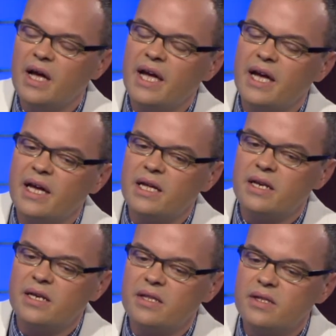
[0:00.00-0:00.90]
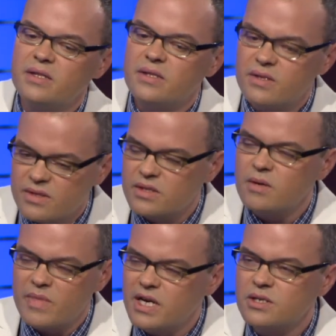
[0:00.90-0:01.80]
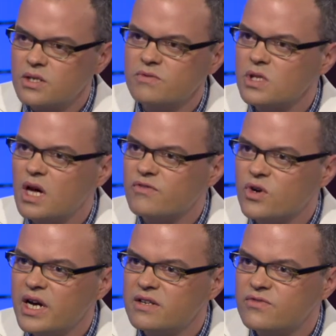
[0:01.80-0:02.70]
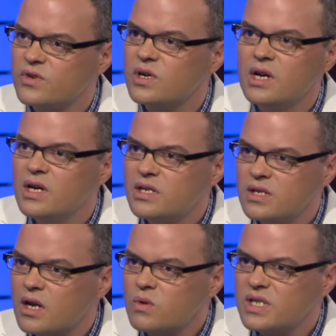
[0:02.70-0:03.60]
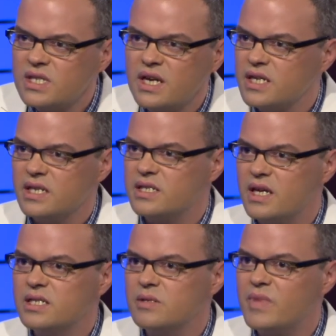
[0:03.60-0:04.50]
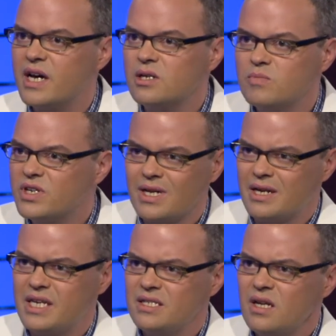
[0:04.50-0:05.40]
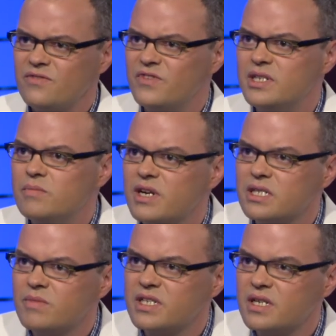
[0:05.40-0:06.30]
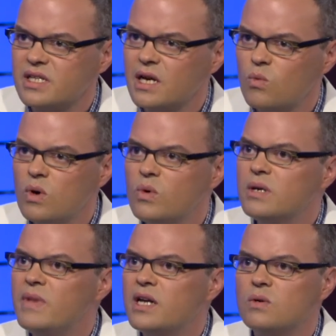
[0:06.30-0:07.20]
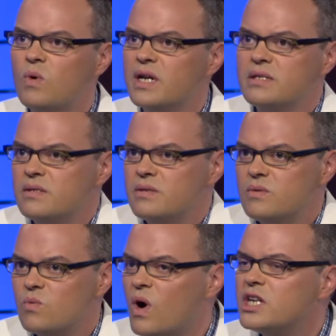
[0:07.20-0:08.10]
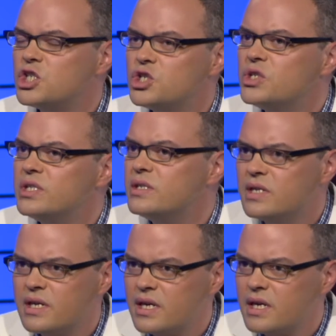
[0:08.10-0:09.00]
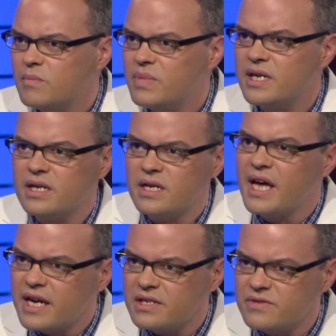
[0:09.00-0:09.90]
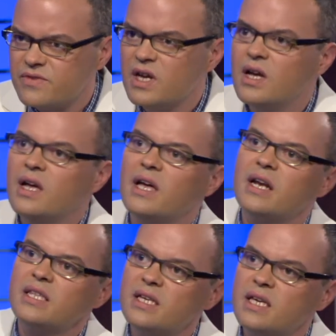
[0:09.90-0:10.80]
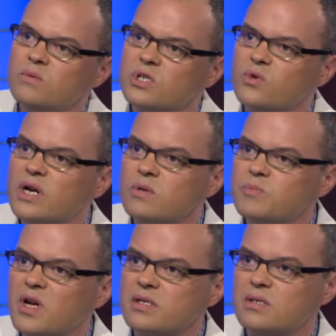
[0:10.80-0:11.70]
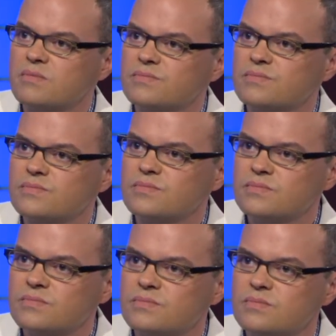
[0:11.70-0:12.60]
And the mayor deserves a lot of credit for not only saying it, it doesn't matter, but uh, he's not offended by somebody saying that. What would it matter? Why, why should it be a negative? And I think it was a great response. No, we